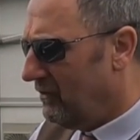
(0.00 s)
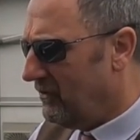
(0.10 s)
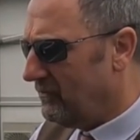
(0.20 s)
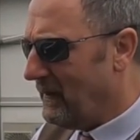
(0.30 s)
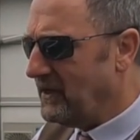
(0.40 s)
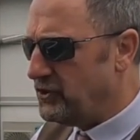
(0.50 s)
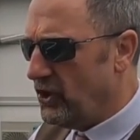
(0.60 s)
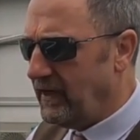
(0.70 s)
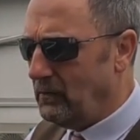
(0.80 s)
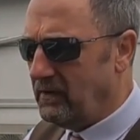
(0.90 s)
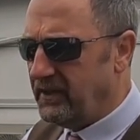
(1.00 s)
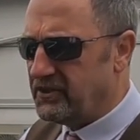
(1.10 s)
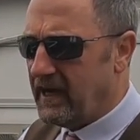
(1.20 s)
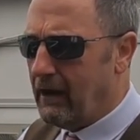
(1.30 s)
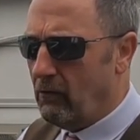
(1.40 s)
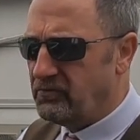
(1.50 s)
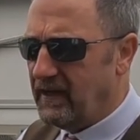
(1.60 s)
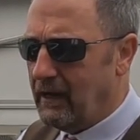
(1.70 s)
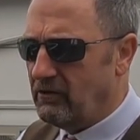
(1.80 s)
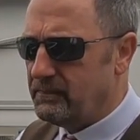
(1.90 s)
my journey with this car up to
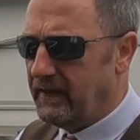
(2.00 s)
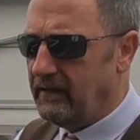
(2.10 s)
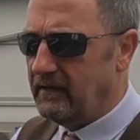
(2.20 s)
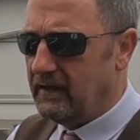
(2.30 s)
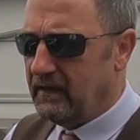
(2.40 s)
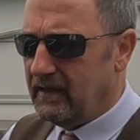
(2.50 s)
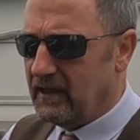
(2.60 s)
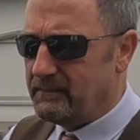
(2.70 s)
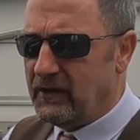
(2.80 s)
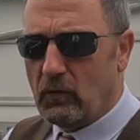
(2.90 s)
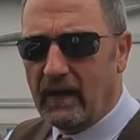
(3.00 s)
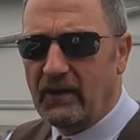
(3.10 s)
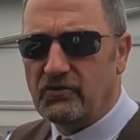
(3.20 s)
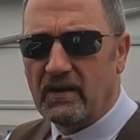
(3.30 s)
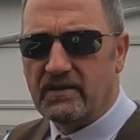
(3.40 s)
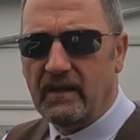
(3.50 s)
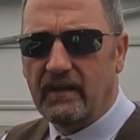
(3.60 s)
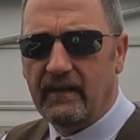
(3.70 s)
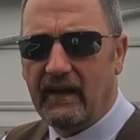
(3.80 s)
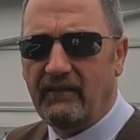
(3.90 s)
now has been quite interesting.
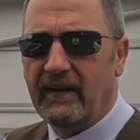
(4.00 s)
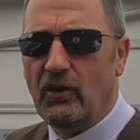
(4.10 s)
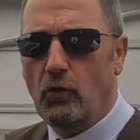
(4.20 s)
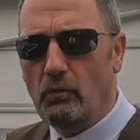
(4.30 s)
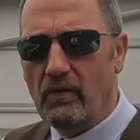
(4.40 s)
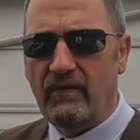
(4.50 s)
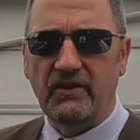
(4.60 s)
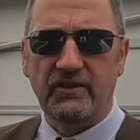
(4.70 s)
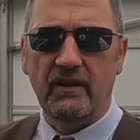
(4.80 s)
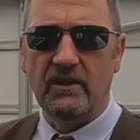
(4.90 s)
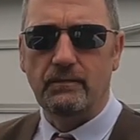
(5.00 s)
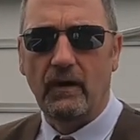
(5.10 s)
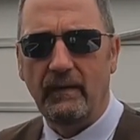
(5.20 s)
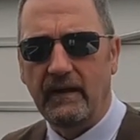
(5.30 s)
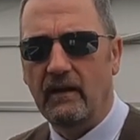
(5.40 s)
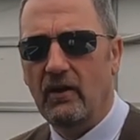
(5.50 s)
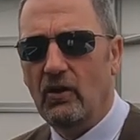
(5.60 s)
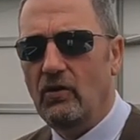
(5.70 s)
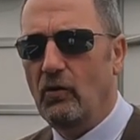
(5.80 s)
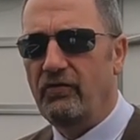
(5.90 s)
I've had a number of incidents, but I mean
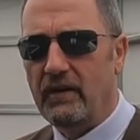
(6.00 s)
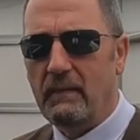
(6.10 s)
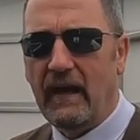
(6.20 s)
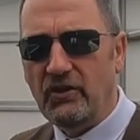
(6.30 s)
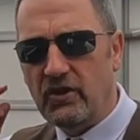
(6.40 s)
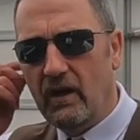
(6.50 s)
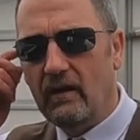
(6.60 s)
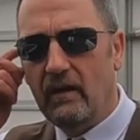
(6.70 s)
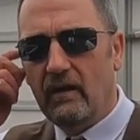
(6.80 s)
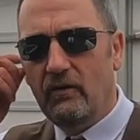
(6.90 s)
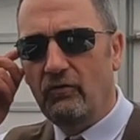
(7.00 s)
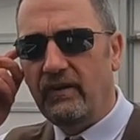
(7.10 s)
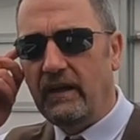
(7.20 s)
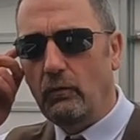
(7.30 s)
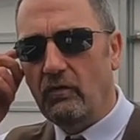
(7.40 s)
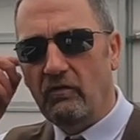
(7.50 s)
nothing major, nothing you wouldn't